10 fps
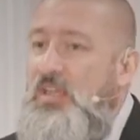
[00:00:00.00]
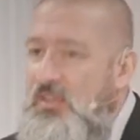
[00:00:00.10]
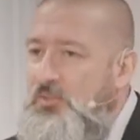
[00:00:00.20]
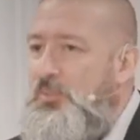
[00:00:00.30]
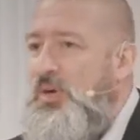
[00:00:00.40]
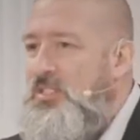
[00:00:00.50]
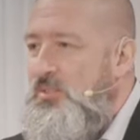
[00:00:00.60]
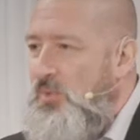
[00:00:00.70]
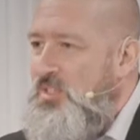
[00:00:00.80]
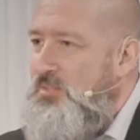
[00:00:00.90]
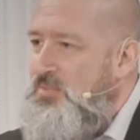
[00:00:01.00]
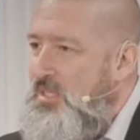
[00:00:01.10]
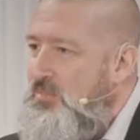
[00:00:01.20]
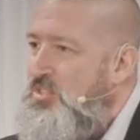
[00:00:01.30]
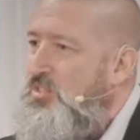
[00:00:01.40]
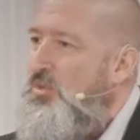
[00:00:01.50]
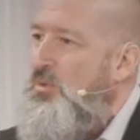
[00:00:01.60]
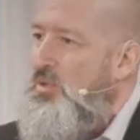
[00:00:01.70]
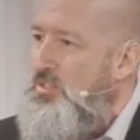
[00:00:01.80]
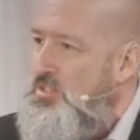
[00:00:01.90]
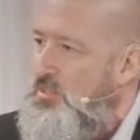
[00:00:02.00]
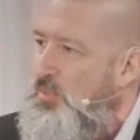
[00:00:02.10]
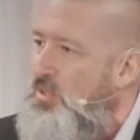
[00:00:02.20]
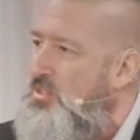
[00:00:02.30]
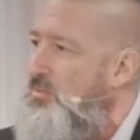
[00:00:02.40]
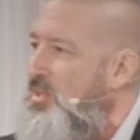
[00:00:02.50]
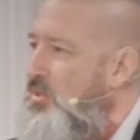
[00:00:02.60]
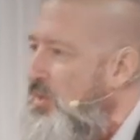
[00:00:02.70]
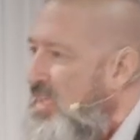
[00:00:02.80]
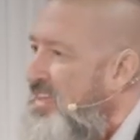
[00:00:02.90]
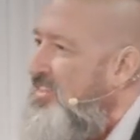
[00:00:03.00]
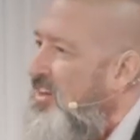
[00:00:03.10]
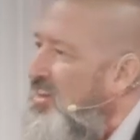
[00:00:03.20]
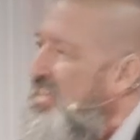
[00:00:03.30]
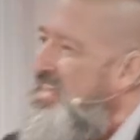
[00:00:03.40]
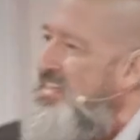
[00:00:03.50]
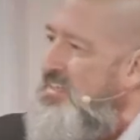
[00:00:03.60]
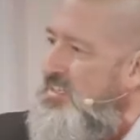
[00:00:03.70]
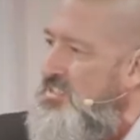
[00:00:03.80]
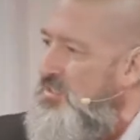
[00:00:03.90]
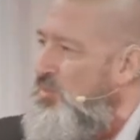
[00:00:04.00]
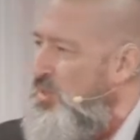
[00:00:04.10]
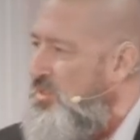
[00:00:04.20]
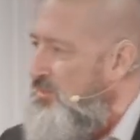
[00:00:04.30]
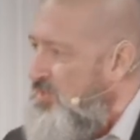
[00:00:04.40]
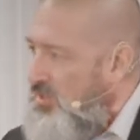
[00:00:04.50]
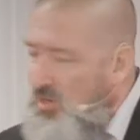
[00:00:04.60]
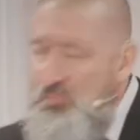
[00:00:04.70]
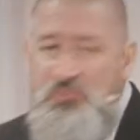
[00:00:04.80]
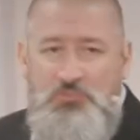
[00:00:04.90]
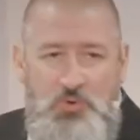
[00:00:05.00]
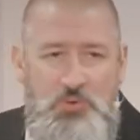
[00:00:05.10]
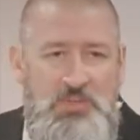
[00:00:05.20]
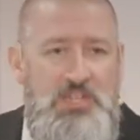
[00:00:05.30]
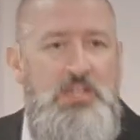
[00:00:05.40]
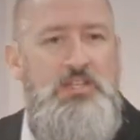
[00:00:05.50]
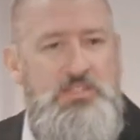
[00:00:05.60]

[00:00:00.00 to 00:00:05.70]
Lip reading: If the praise and worship team is doing what they're supposed to be doing, they're leading us in worship. They're not performing.